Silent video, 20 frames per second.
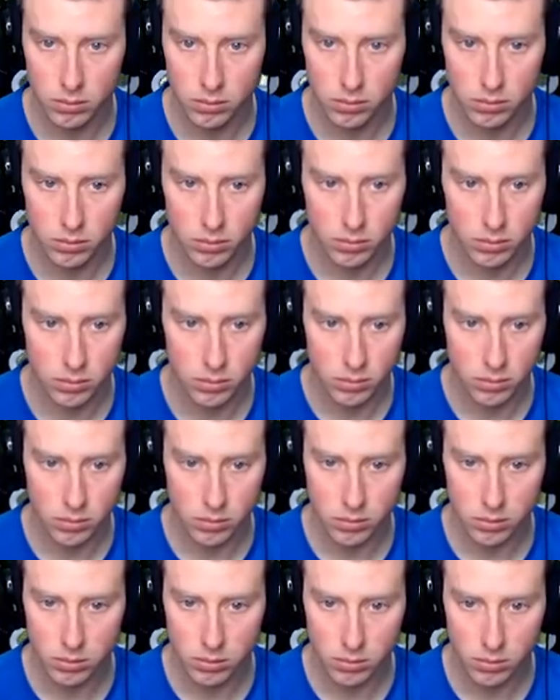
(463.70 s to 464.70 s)

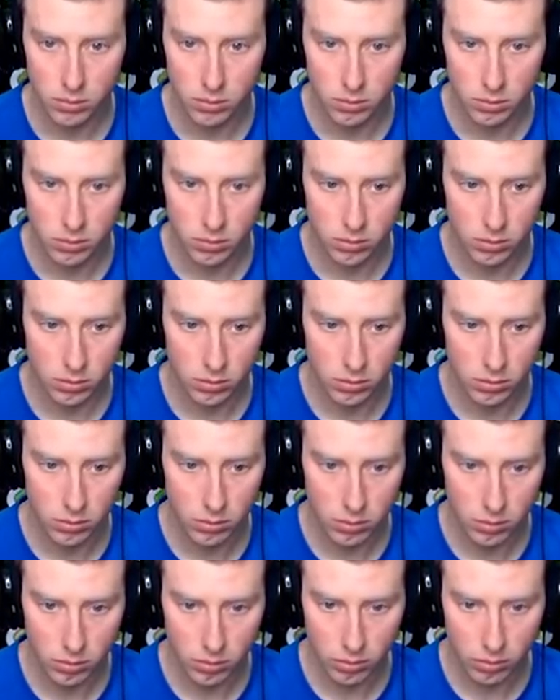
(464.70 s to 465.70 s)

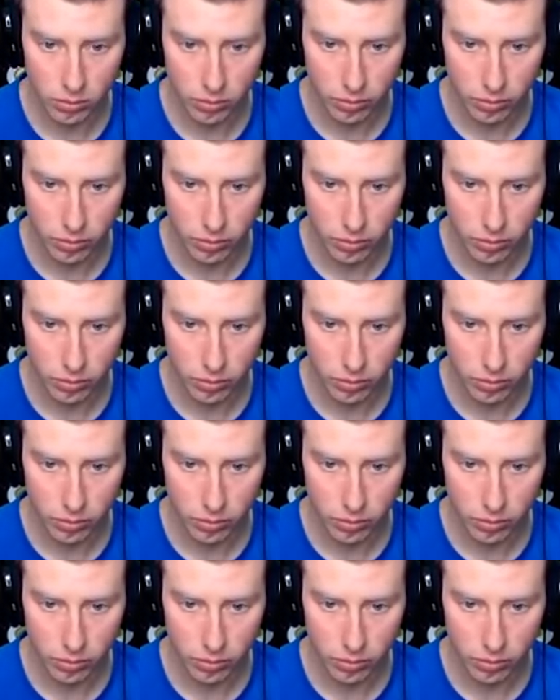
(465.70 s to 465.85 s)
(silence)